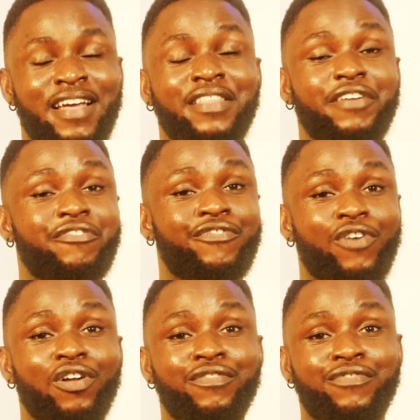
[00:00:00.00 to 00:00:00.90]
they
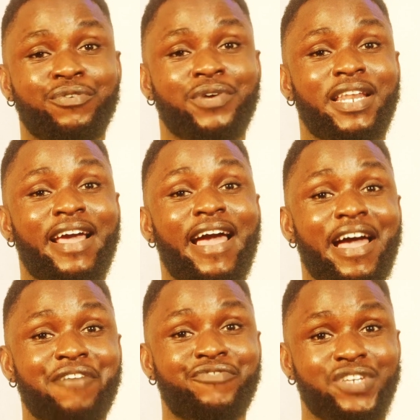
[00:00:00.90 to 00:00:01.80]
fall for it
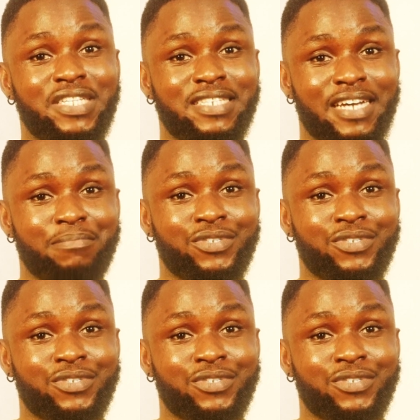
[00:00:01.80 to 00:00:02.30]
every time.